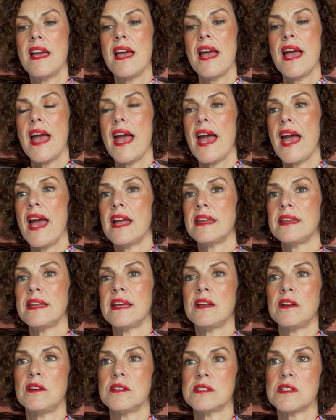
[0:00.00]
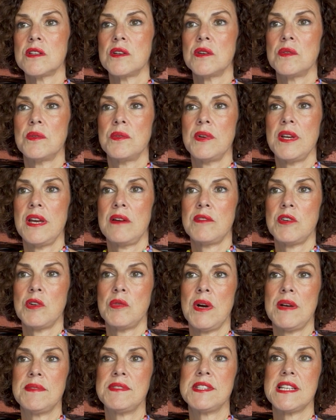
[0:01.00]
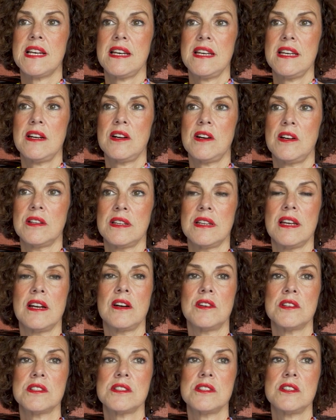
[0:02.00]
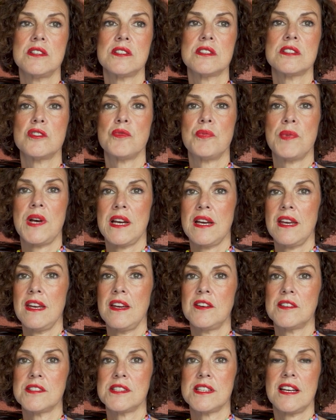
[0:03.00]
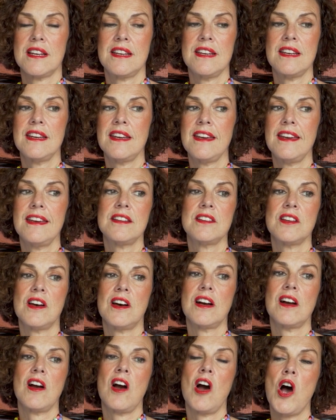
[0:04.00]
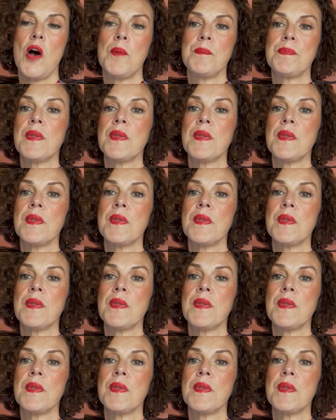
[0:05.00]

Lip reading: And then also we have a website called negociosmagicosajijic.com,